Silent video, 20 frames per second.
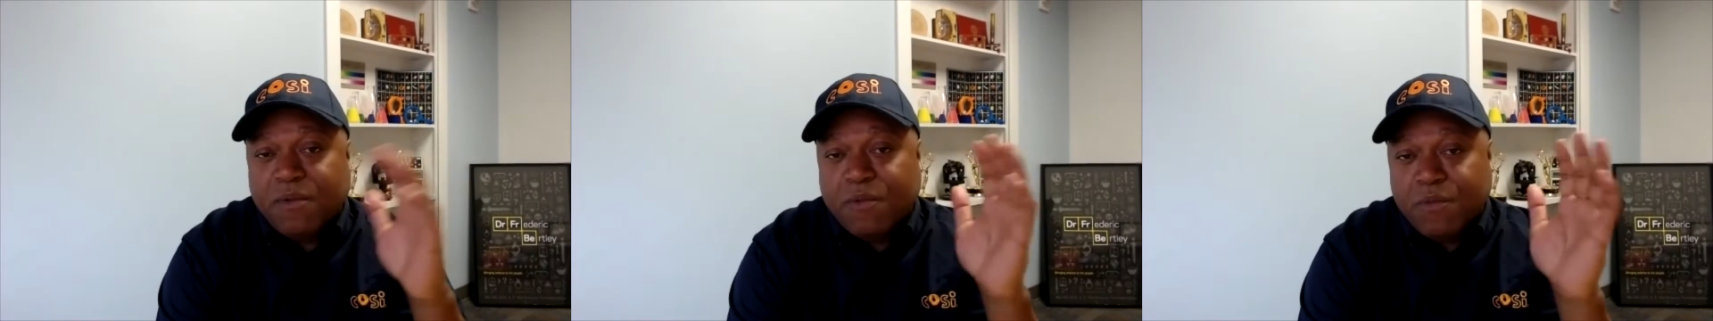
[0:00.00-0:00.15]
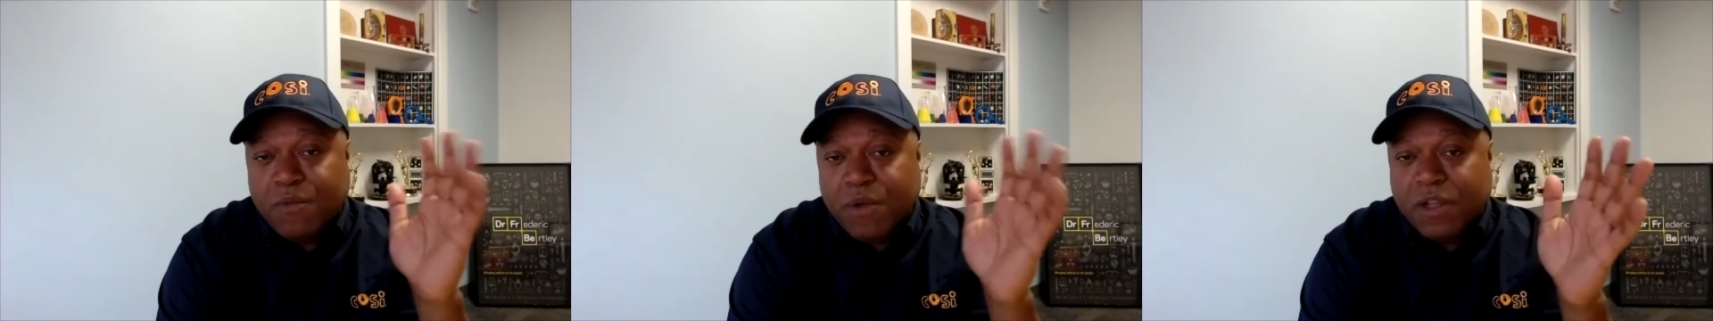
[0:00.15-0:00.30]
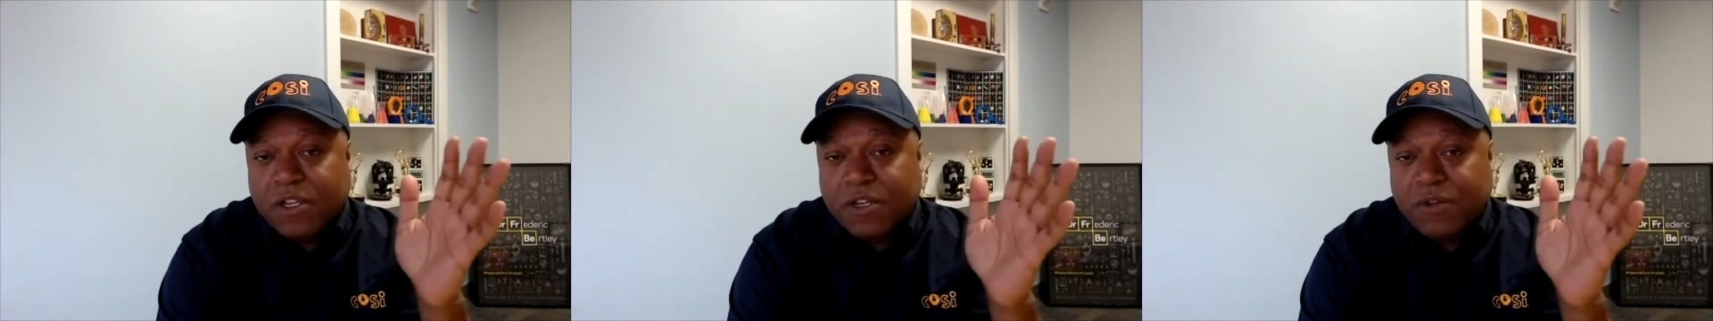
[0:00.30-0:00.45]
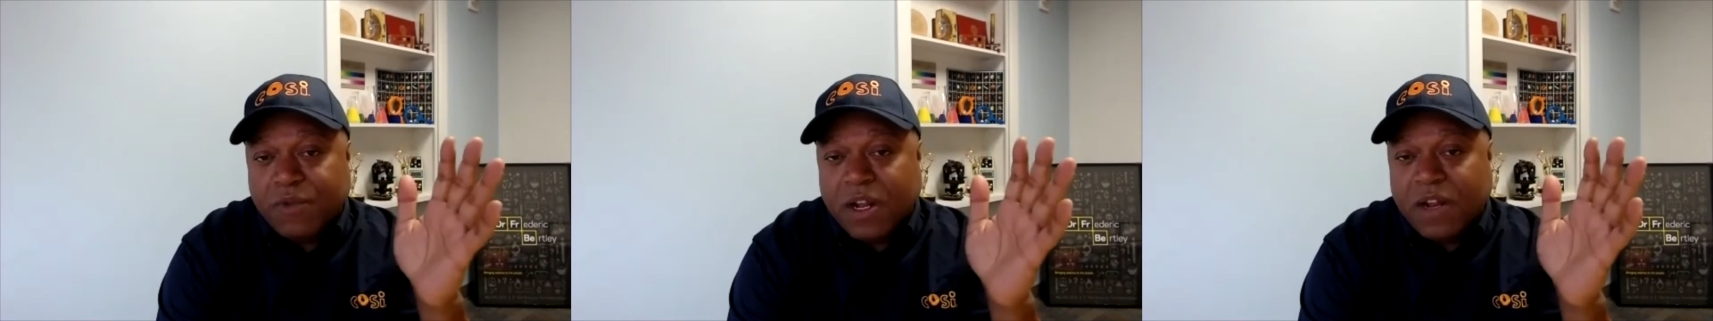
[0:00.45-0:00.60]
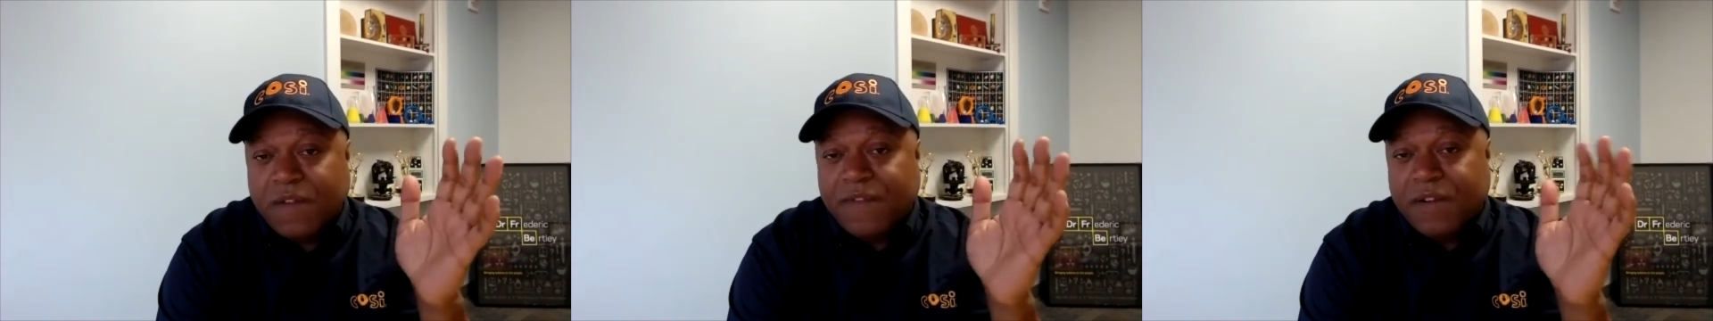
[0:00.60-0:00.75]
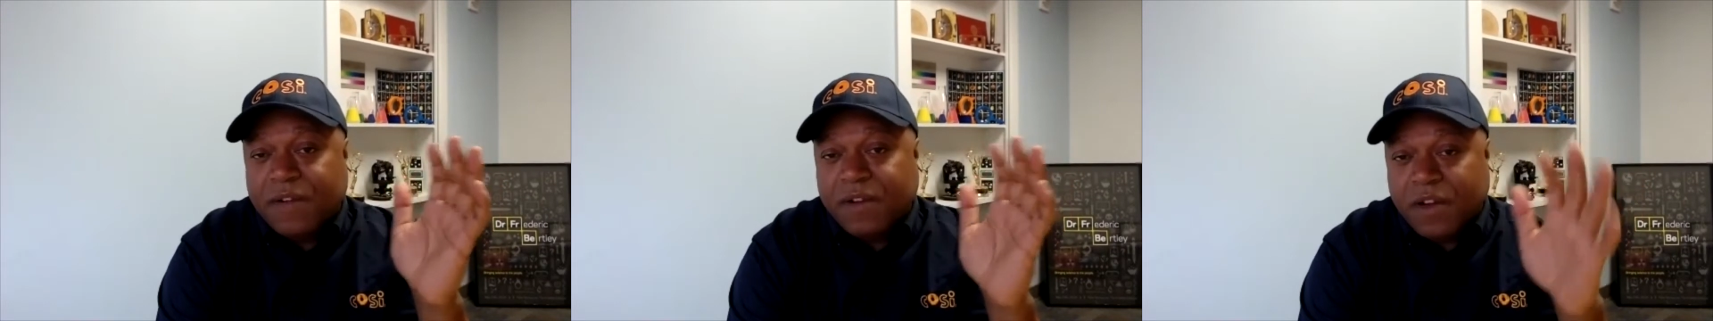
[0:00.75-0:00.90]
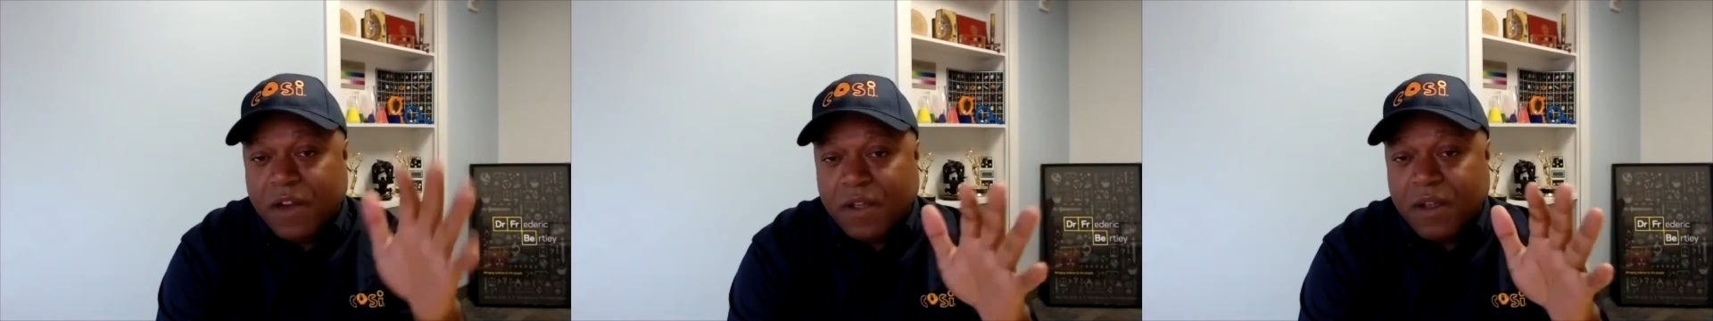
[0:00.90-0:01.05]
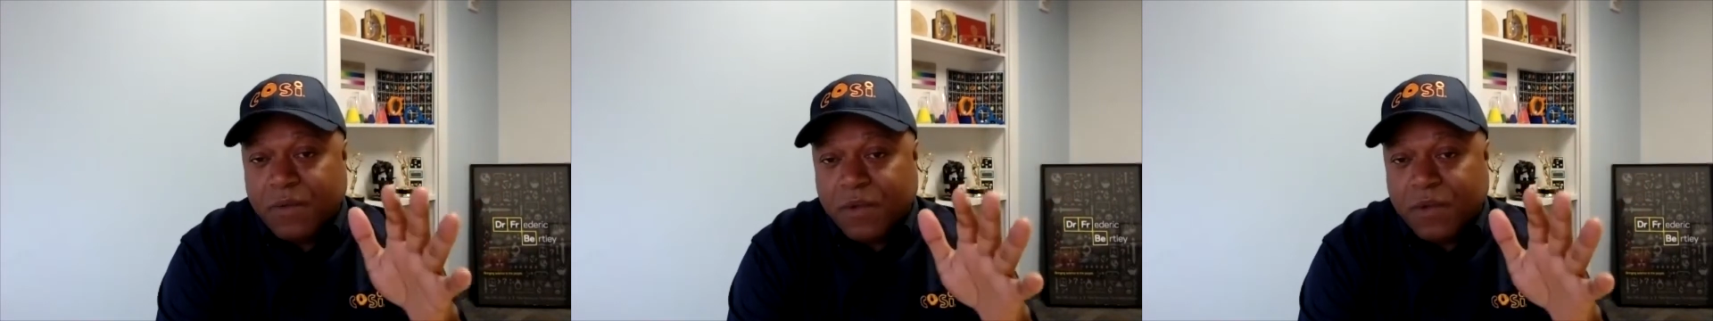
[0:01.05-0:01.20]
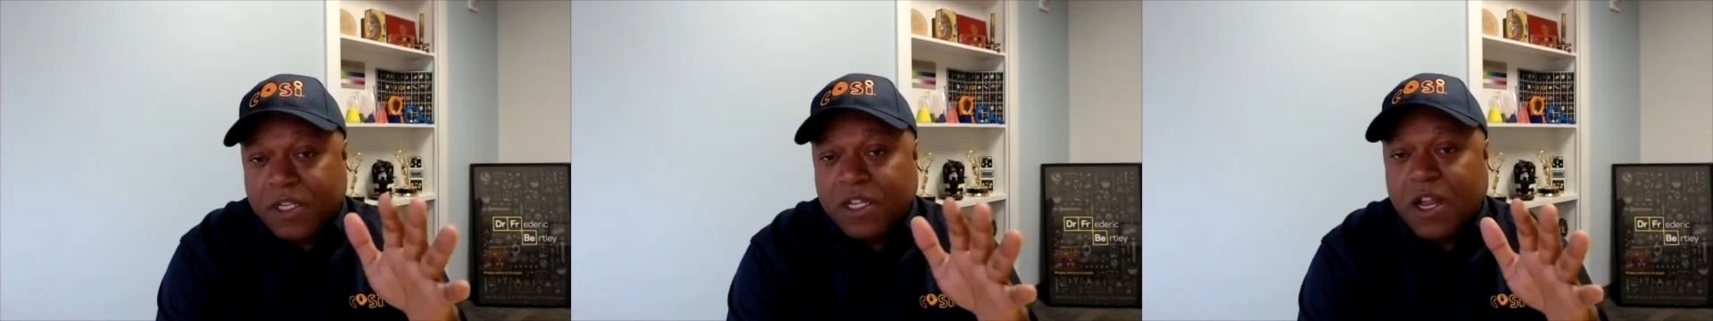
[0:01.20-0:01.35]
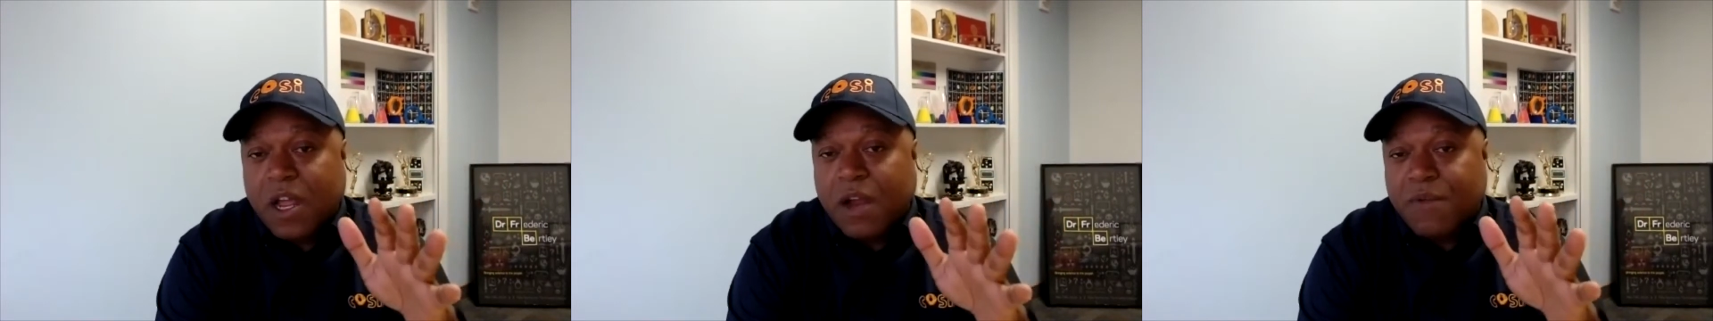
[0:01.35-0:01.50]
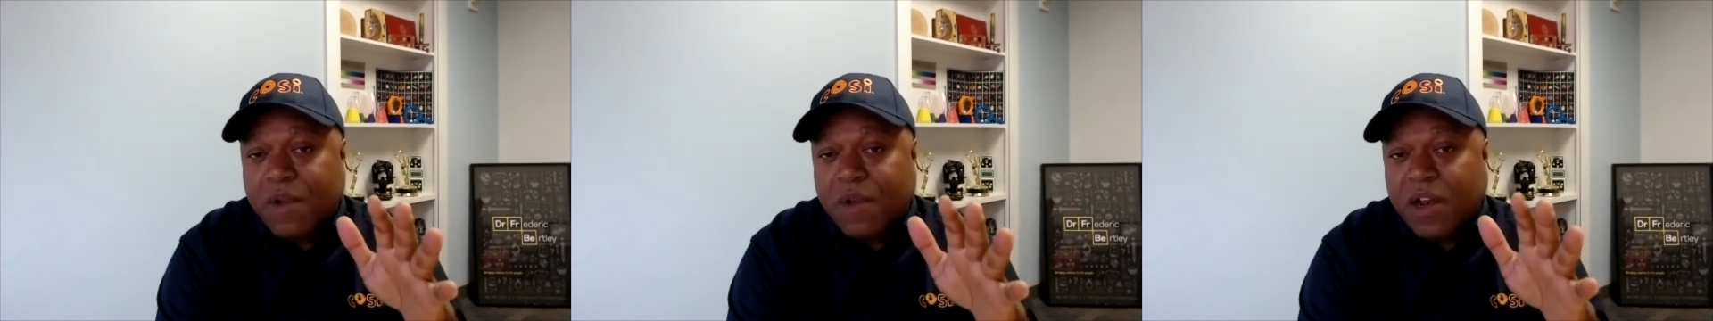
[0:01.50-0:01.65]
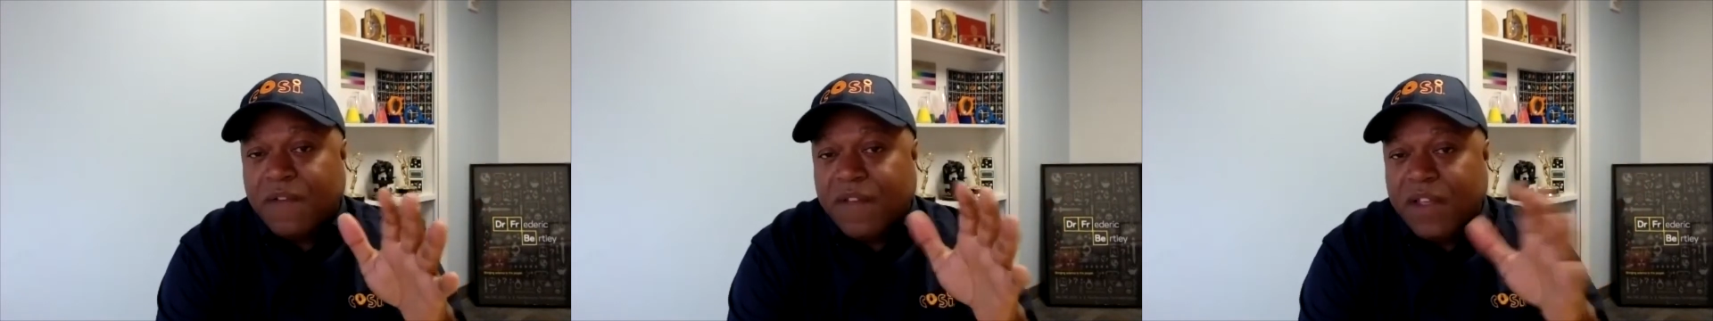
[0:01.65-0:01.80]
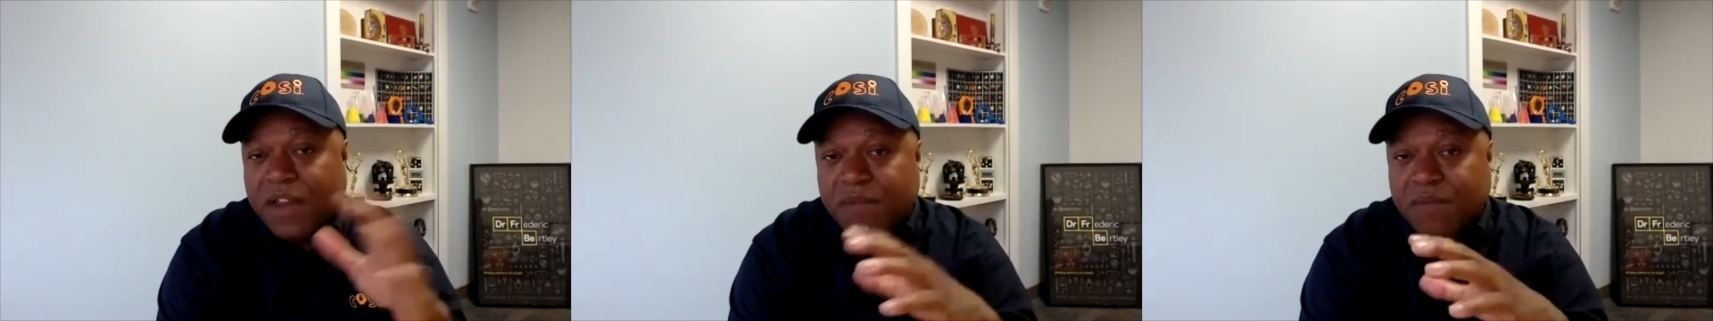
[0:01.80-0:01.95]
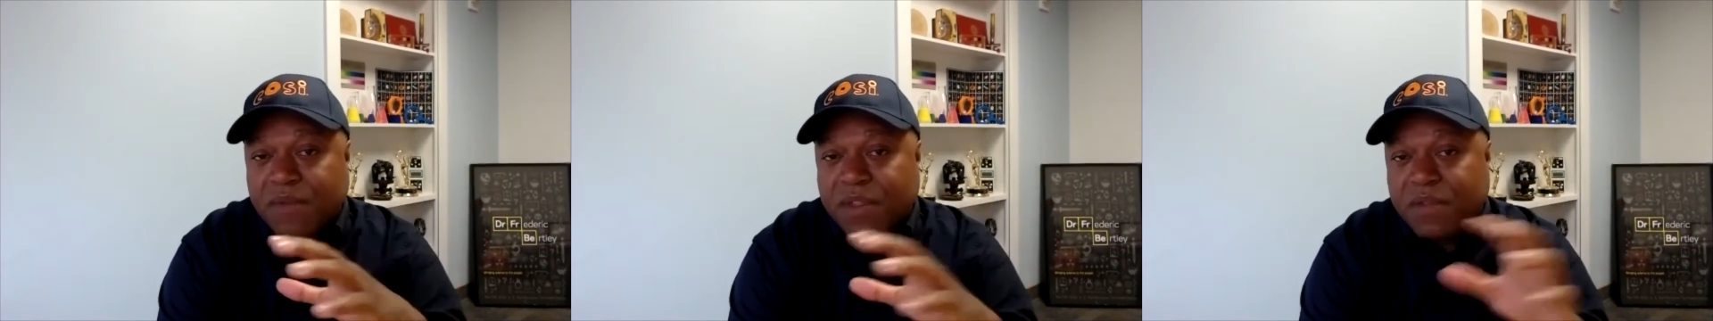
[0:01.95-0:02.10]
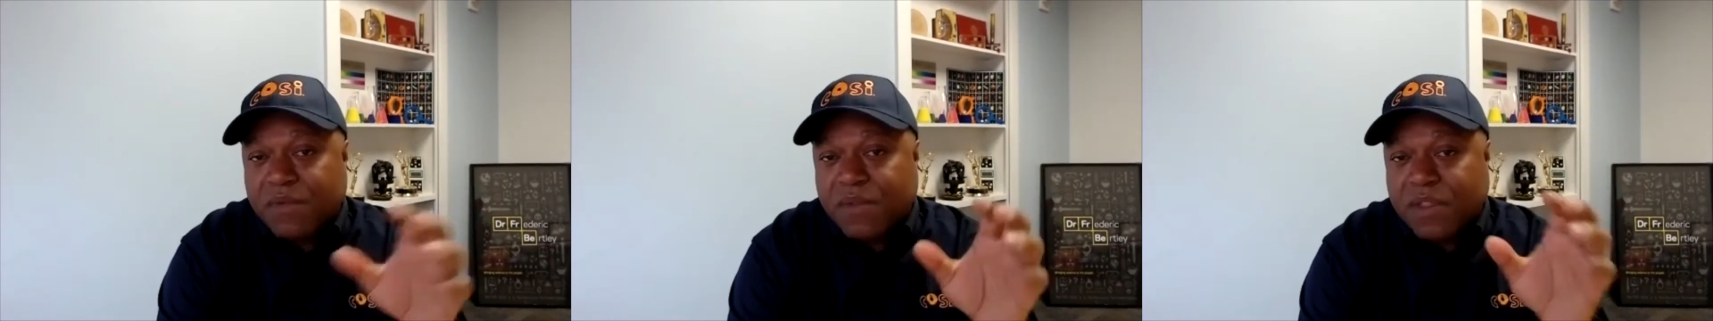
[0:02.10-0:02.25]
what's relevant and what's not relevant with,